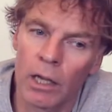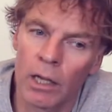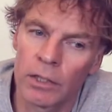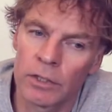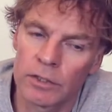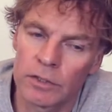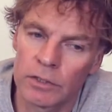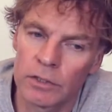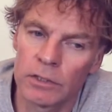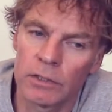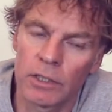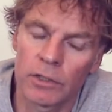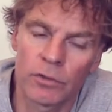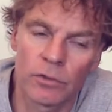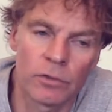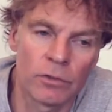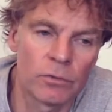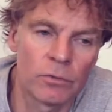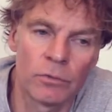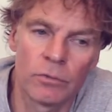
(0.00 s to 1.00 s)
I see
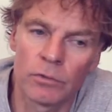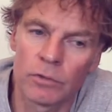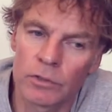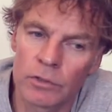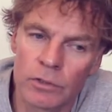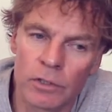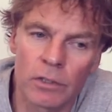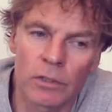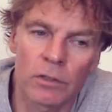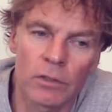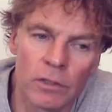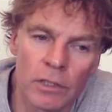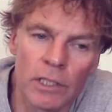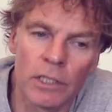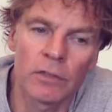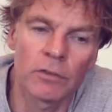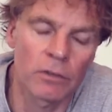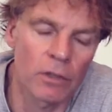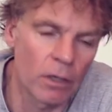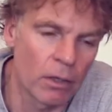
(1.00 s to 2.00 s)
that you still
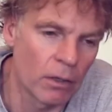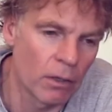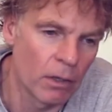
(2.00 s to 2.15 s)
need,